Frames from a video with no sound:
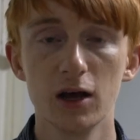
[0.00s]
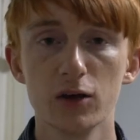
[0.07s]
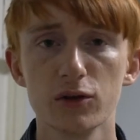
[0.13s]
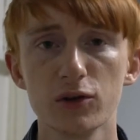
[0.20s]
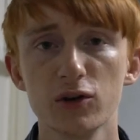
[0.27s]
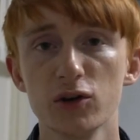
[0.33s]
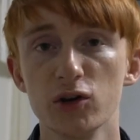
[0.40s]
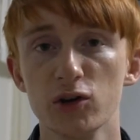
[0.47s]
The
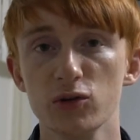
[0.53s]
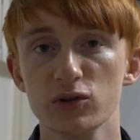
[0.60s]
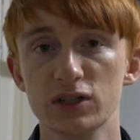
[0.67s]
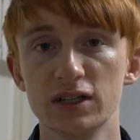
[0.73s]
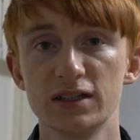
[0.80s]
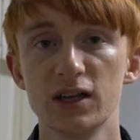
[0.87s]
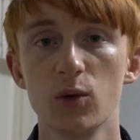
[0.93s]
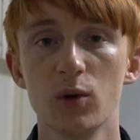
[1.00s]
good news
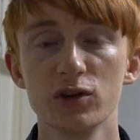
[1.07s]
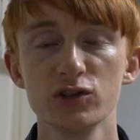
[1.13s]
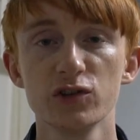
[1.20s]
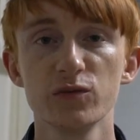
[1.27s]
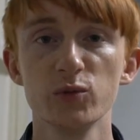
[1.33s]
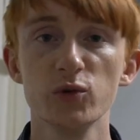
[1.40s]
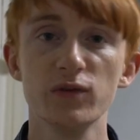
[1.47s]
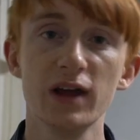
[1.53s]
is that once you've
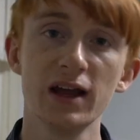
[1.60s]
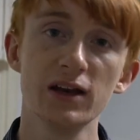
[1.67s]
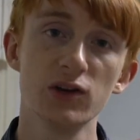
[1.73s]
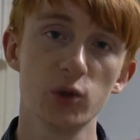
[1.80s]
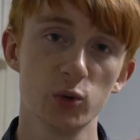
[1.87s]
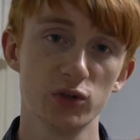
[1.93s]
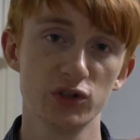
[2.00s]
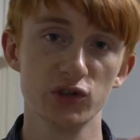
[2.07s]
moved
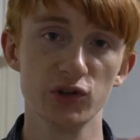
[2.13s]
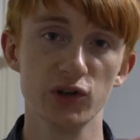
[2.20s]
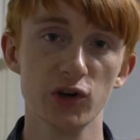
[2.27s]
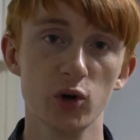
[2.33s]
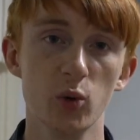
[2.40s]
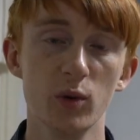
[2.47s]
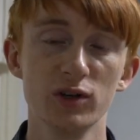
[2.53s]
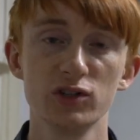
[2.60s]
into a studio,
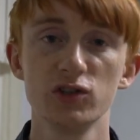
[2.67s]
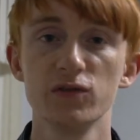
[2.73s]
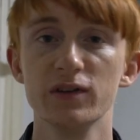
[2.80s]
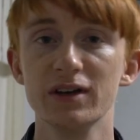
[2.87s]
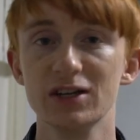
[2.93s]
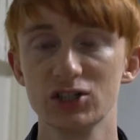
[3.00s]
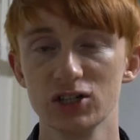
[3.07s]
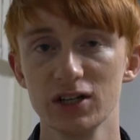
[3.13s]
once you've
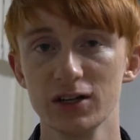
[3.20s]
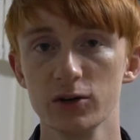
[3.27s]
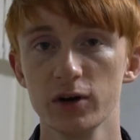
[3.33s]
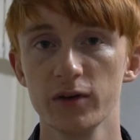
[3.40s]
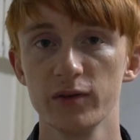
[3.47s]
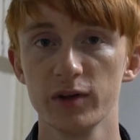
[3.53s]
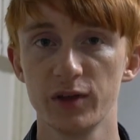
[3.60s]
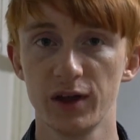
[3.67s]
initially got
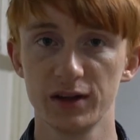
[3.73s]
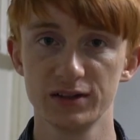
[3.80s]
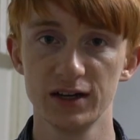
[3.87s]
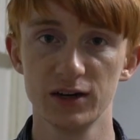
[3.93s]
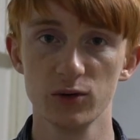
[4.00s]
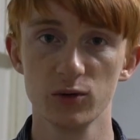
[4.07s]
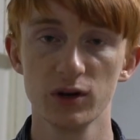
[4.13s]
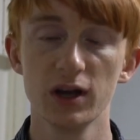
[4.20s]
everything
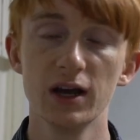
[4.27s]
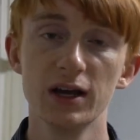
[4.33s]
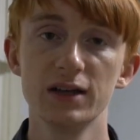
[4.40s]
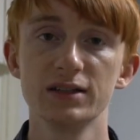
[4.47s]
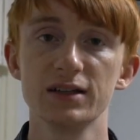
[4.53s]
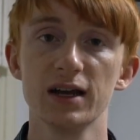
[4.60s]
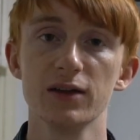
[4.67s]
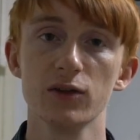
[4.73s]
settled,
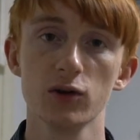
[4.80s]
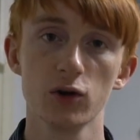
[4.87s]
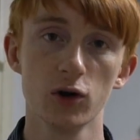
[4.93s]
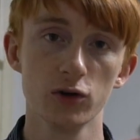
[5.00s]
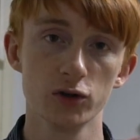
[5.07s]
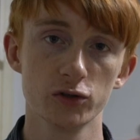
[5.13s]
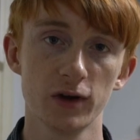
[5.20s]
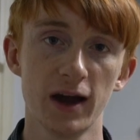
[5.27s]
say the
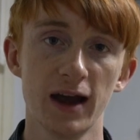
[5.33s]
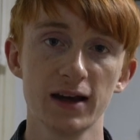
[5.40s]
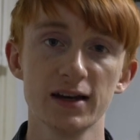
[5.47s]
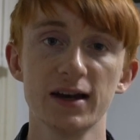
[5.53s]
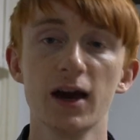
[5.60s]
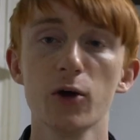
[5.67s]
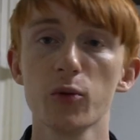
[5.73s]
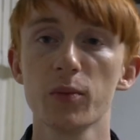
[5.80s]
contract and
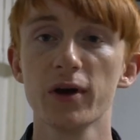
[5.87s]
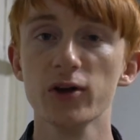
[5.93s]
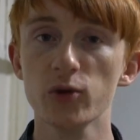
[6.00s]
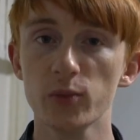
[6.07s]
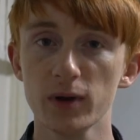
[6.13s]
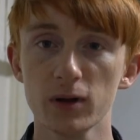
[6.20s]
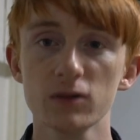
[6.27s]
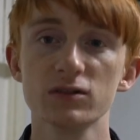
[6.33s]
how to pay your
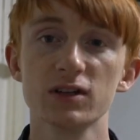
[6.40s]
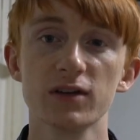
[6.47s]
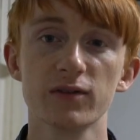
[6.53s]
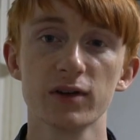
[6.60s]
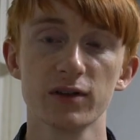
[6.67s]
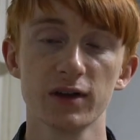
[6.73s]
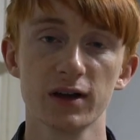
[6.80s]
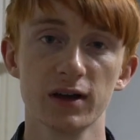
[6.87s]
bills and
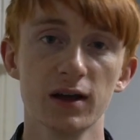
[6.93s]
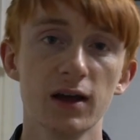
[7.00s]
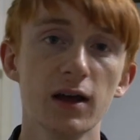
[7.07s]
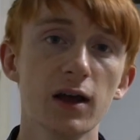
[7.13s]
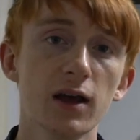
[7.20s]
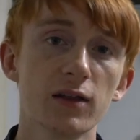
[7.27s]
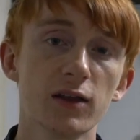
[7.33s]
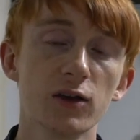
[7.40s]
everything,
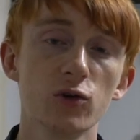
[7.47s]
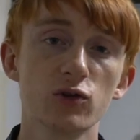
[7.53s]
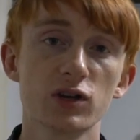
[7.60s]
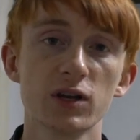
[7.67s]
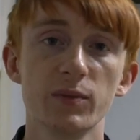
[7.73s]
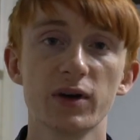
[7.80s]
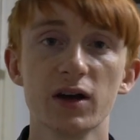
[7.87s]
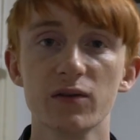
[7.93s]
they usually
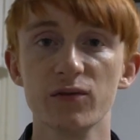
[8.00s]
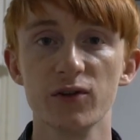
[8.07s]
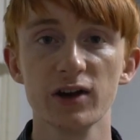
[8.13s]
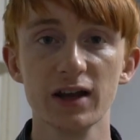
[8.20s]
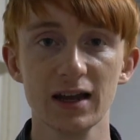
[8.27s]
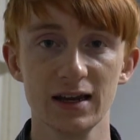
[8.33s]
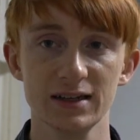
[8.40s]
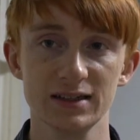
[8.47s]
become
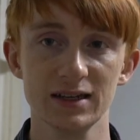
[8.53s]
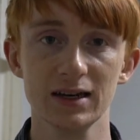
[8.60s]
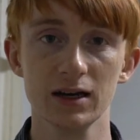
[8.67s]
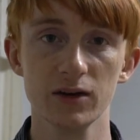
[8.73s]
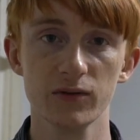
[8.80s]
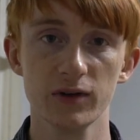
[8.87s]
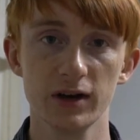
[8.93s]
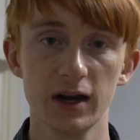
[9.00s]
very easy to
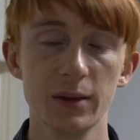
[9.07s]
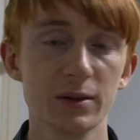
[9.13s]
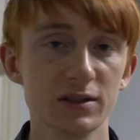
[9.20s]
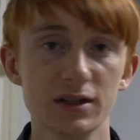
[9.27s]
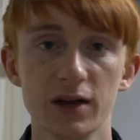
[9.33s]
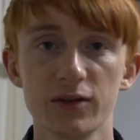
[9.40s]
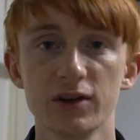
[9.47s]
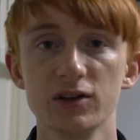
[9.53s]
live in, and there's
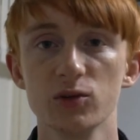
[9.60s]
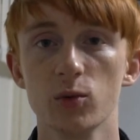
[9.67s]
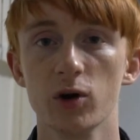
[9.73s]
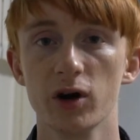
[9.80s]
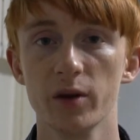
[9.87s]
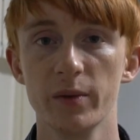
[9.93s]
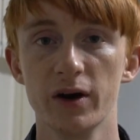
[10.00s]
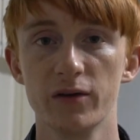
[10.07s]
nothing to
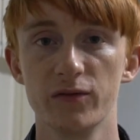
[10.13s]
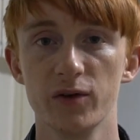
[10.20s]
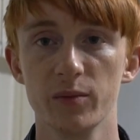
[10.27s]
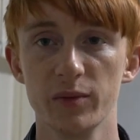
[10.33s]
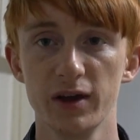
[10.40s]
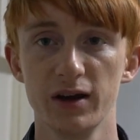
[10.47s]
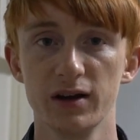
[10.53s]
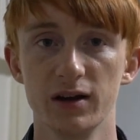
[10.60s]
worry about from
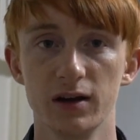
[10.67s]
then.